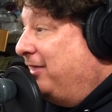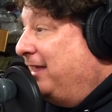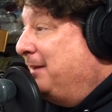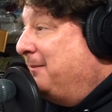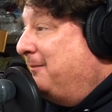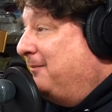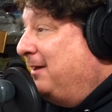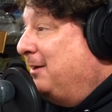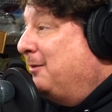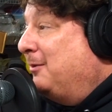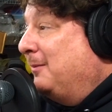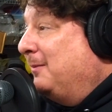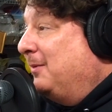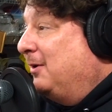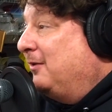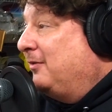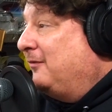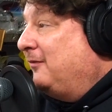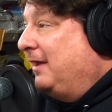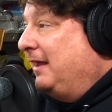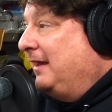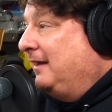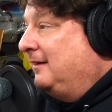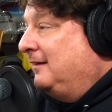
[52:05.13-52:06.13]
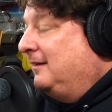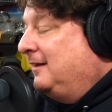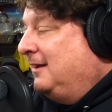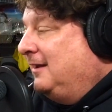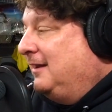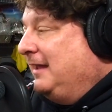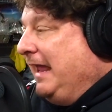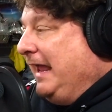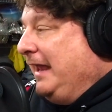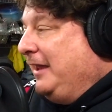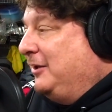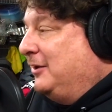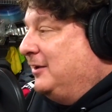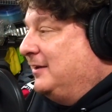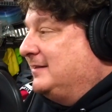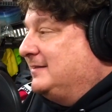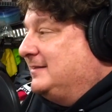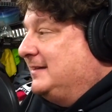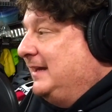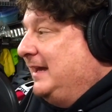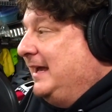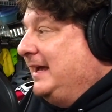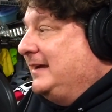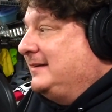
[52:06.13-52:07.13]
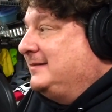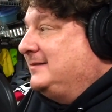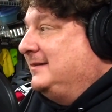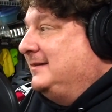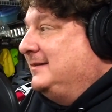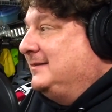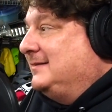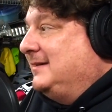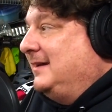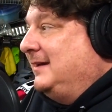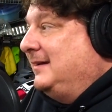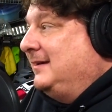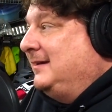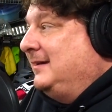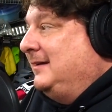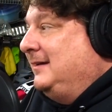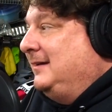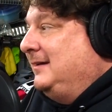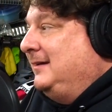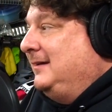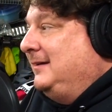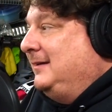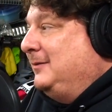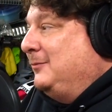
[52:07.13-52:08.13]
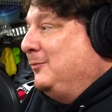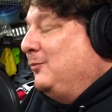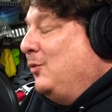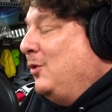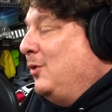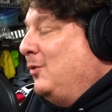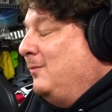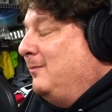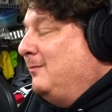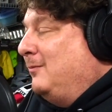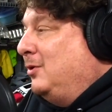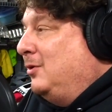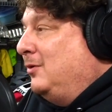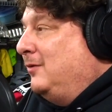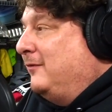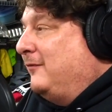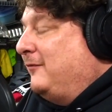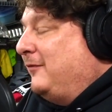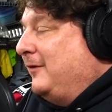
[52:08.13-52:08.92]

oh, they were both, and you can see Ashley's like won't move